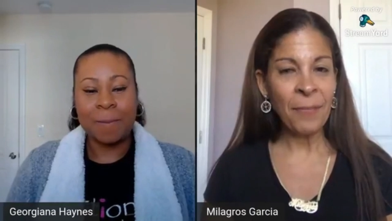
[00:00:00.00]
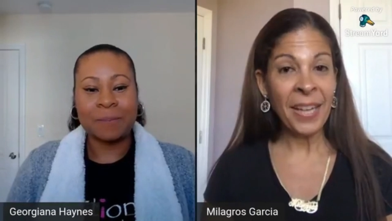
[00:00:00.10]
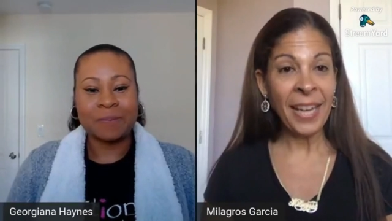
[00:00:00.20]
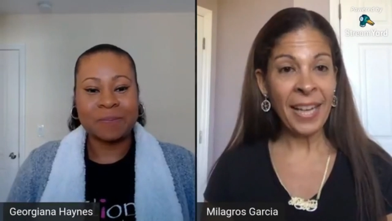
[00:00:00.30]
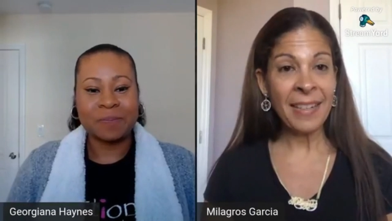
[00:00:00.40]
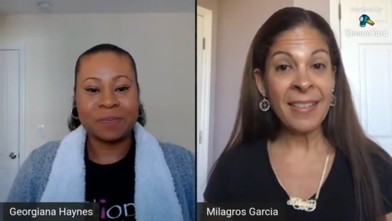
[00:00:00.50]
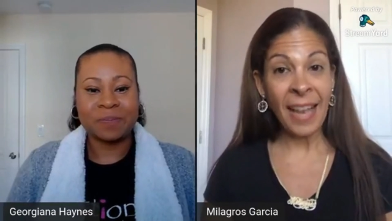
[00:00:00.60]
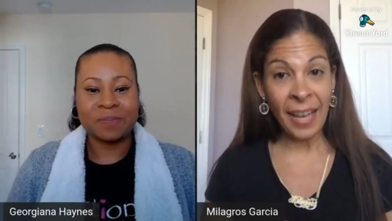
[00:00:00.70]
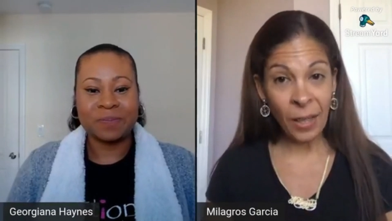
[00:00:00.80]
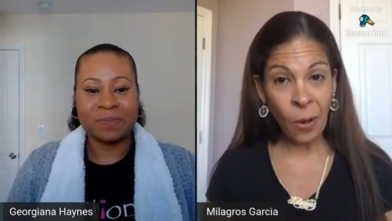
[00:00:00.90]
Speaker 1: next
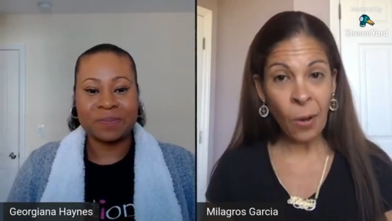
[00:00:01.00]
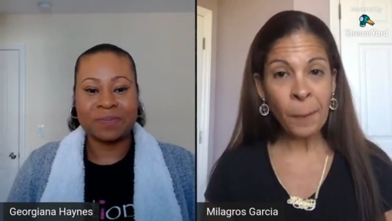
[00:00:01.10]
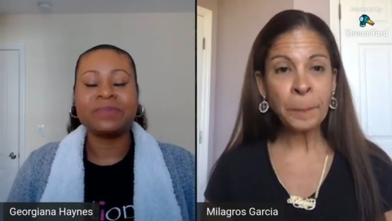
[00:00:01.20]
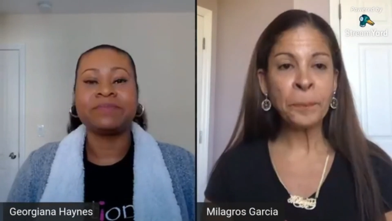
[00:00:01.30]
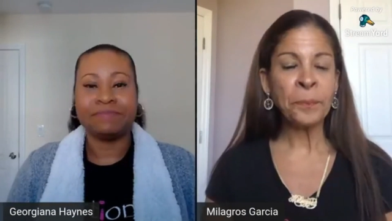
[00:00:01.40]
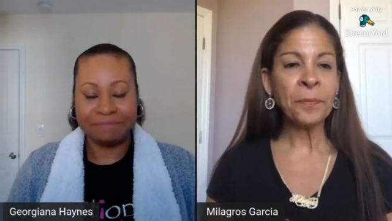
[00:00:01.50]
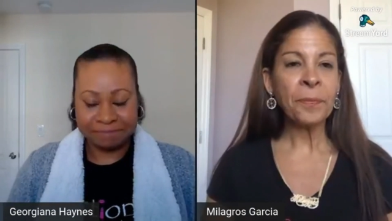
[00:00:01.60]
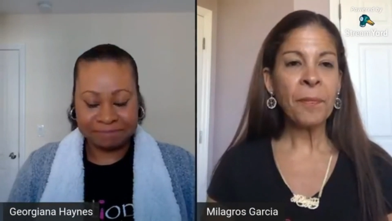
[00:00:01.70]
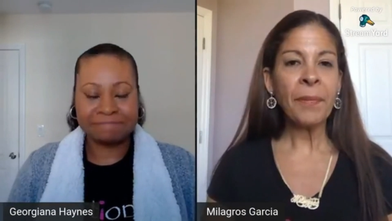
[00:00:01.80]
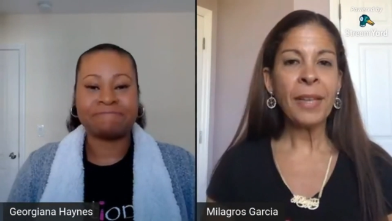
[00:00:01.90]
cycle.
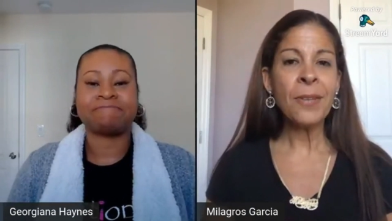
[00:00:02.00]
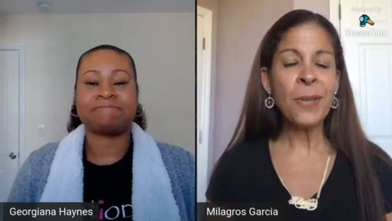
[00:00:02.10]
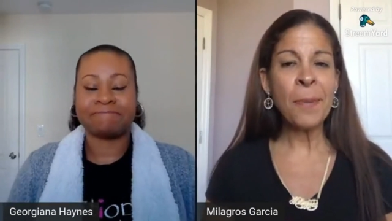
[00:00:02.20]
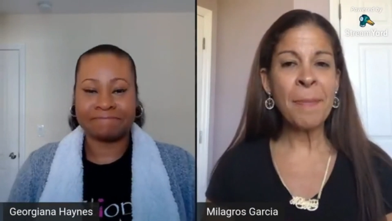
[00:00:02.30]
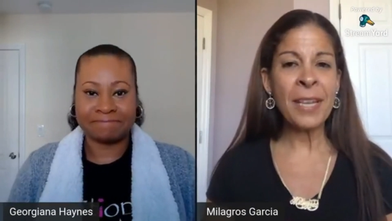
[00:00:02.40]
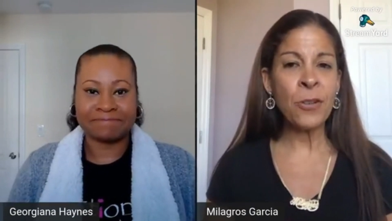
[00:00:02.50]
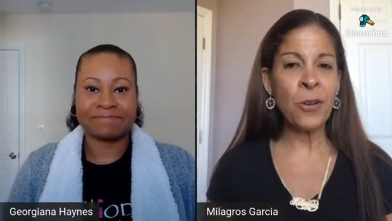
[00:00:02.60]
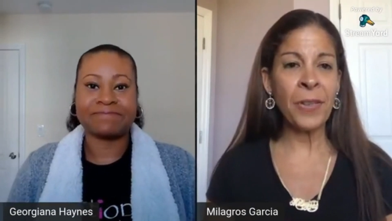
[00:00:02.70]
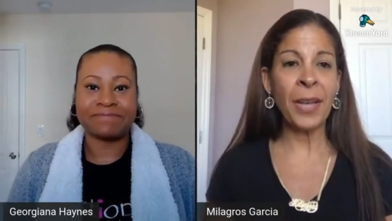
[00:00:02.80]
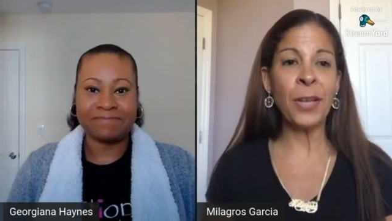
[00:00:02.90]
So make
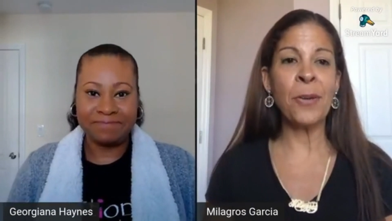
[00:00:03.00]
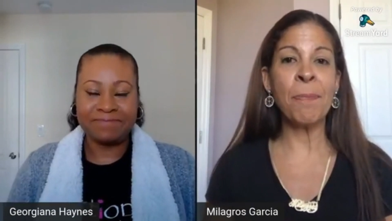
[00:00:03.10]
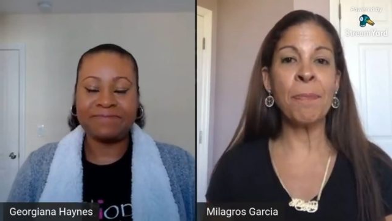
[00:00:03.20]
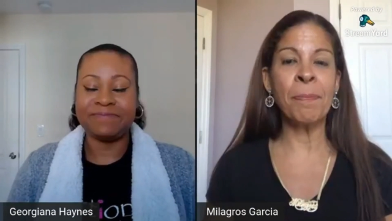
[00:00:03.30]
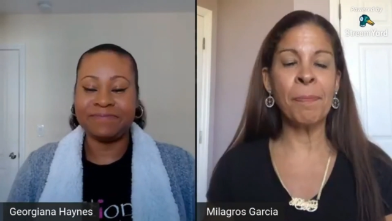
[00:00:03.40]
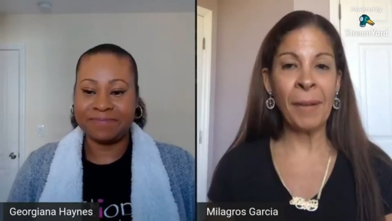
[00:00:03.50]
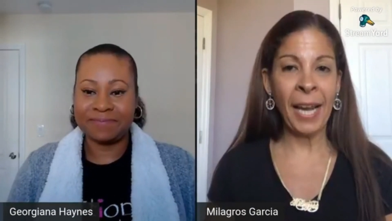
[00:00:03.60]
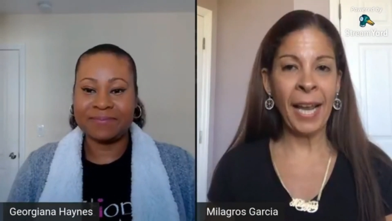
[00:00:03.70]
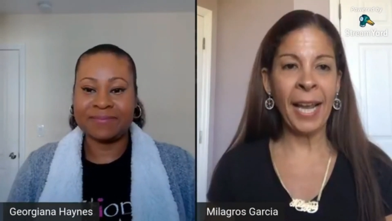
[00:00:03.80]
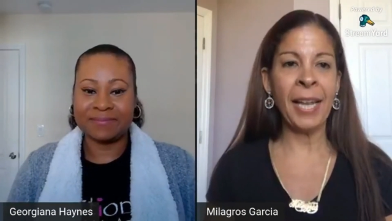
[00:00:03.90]
sure that you
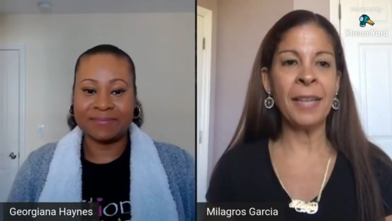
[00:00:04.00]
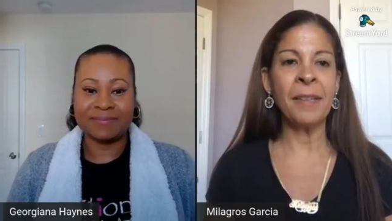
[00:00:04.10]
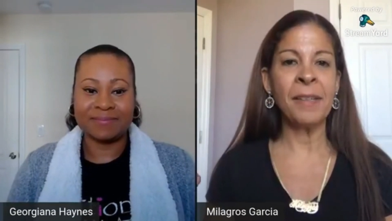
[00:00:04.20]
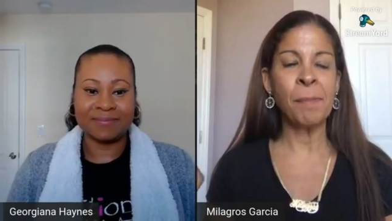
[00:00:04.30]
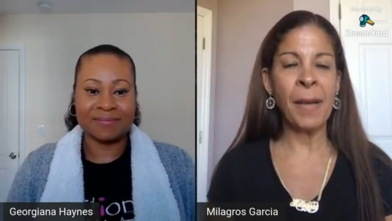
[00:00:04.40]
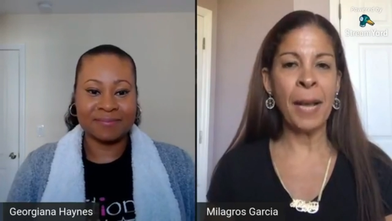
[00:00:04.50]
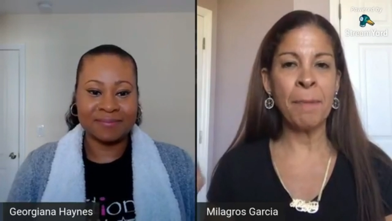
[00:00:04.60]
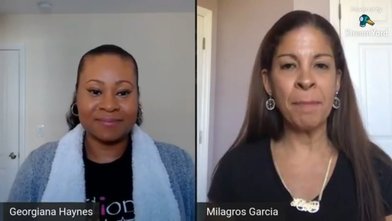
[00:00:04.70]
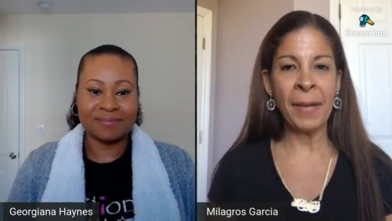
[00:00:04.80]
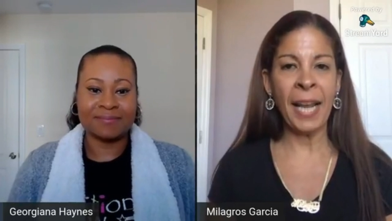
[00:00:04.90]
plan
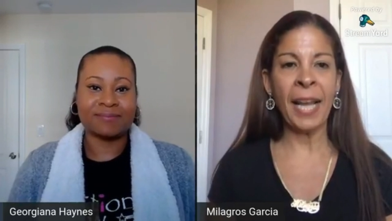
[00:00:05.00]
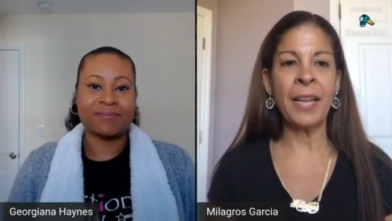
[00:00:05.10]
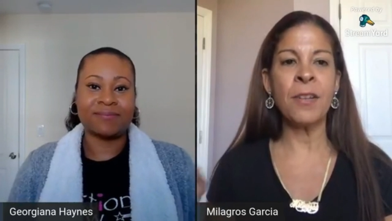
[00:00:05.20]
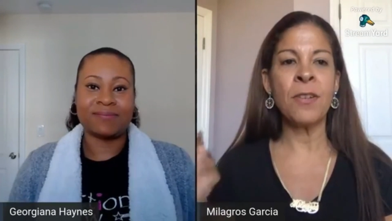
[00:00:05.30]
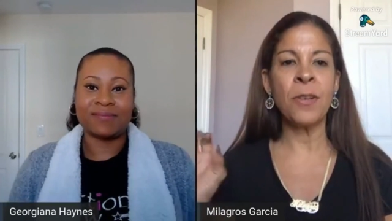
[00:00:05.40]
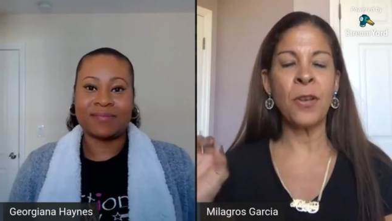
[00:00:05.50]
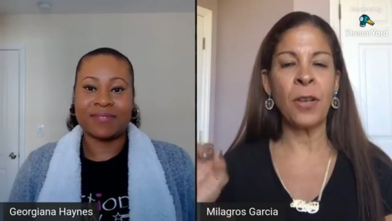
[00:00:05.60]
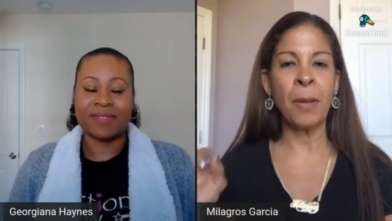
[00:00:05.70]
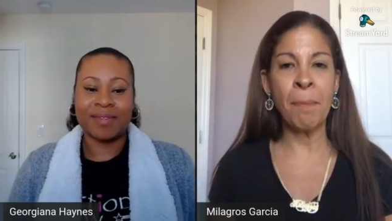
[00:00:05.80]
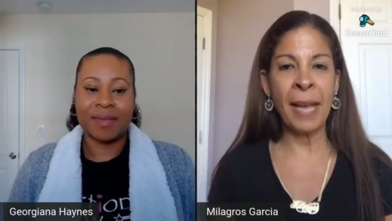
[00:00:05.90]
so you
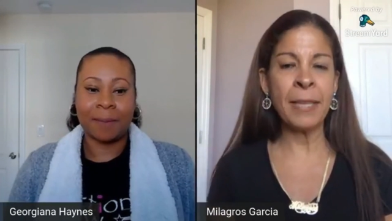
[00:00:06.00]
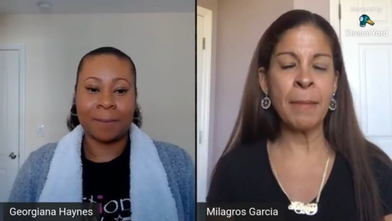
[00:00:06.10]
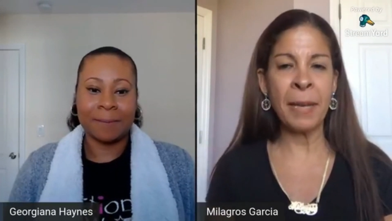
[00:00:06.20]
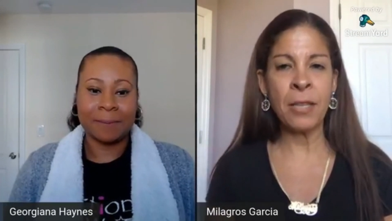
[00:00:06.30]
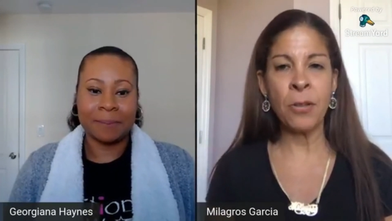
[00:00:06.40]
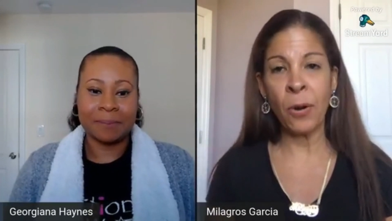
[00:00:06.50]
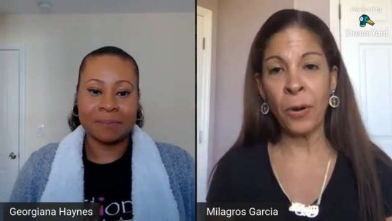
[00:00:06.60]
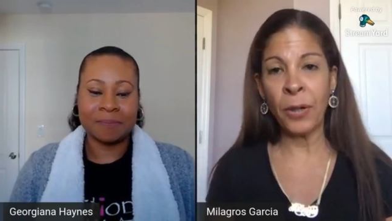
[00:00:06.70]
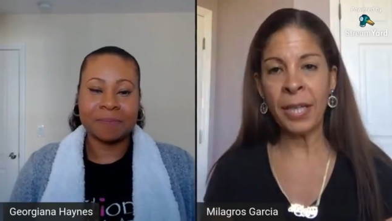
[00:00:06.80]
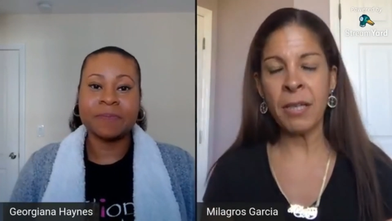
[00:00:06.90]
can maximize your
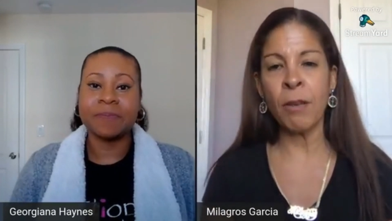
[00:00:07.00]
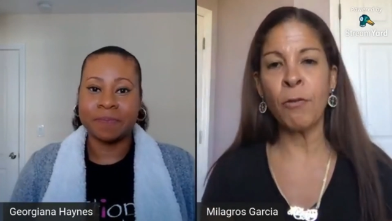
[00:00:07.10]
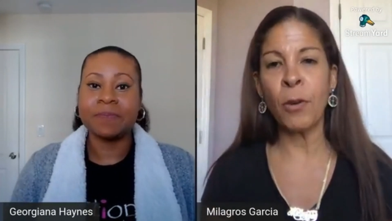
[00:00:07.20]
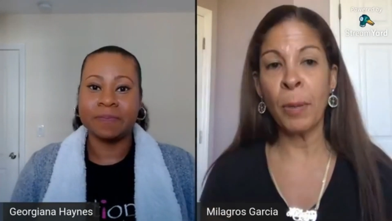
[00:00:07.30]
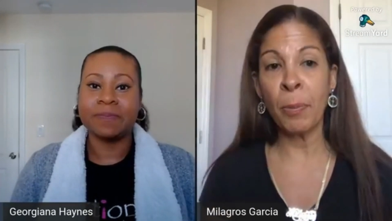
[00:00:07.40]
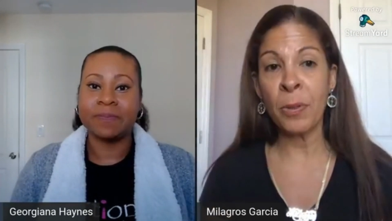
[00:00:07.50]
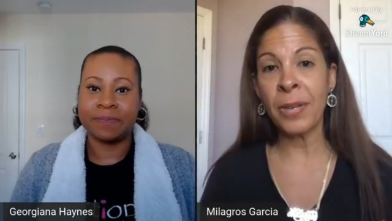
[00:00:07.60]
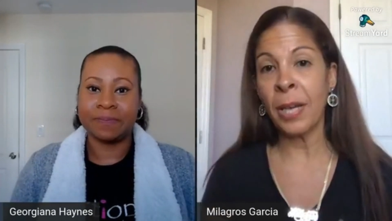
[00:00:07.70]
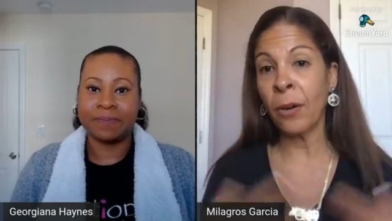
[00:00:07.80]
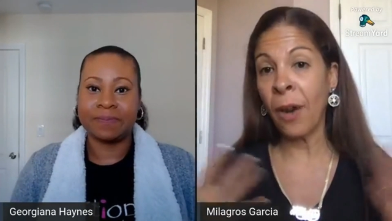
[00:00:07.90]
earnings of
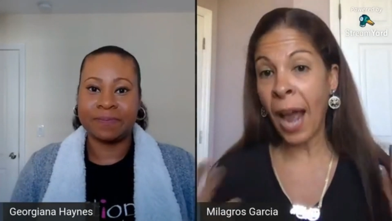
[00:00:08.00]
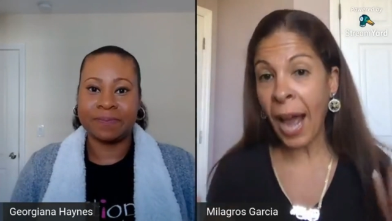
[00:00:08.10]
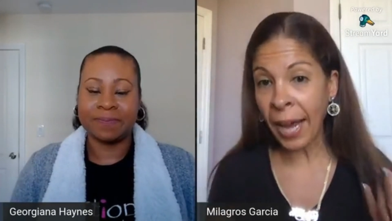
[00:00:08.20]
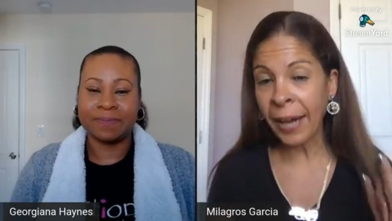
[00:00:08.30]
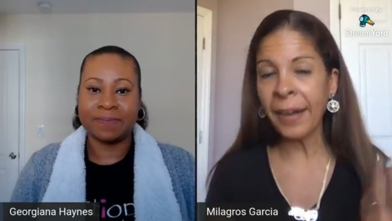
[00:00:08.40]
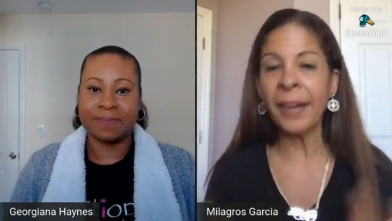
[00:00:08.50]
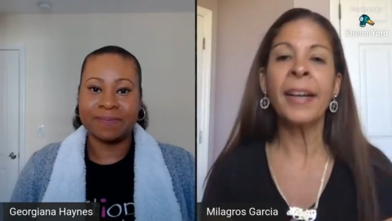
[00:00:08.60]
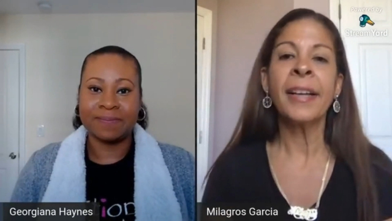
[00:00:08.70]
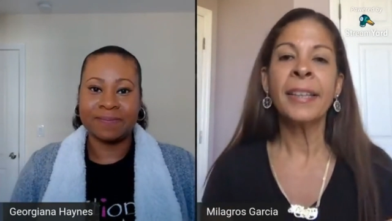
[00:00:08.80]
40% or higher.